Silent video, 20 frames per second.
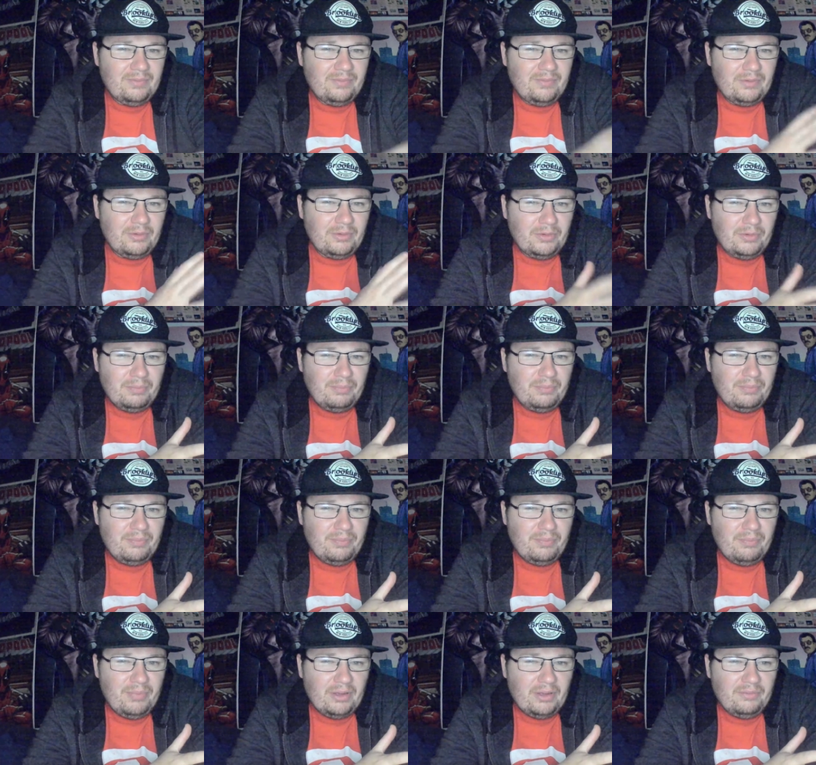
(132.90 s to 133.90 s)
the
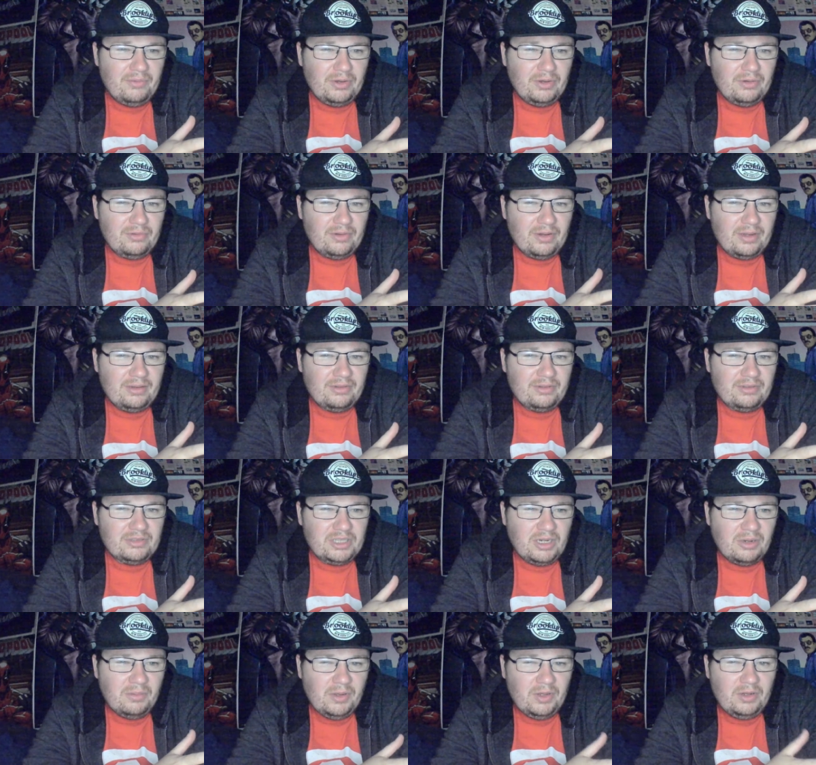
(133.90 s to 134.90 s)
bit of news, ladies and
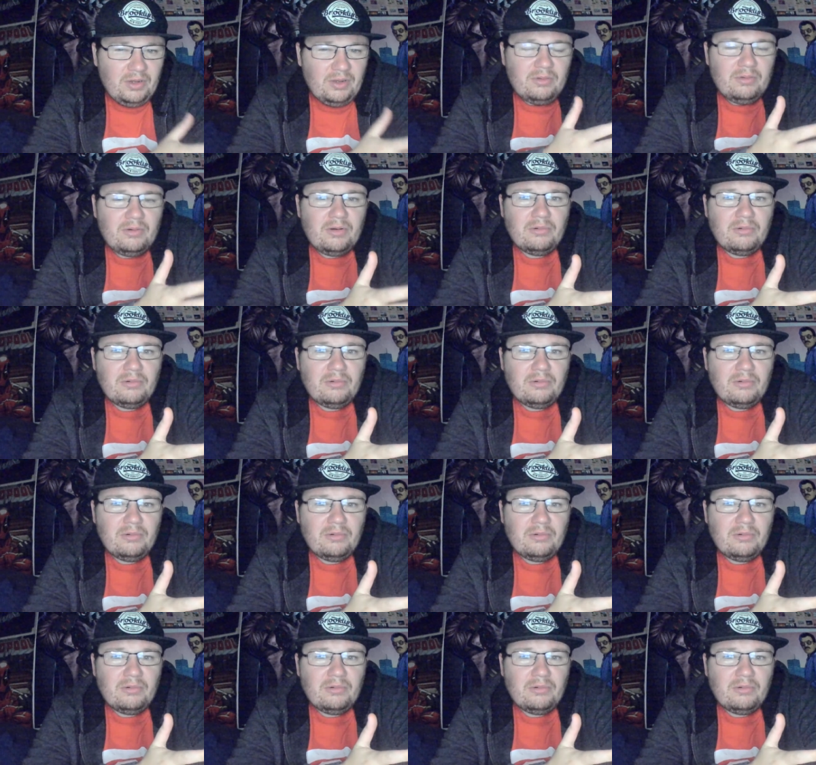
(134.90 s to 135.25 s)
gentlemen.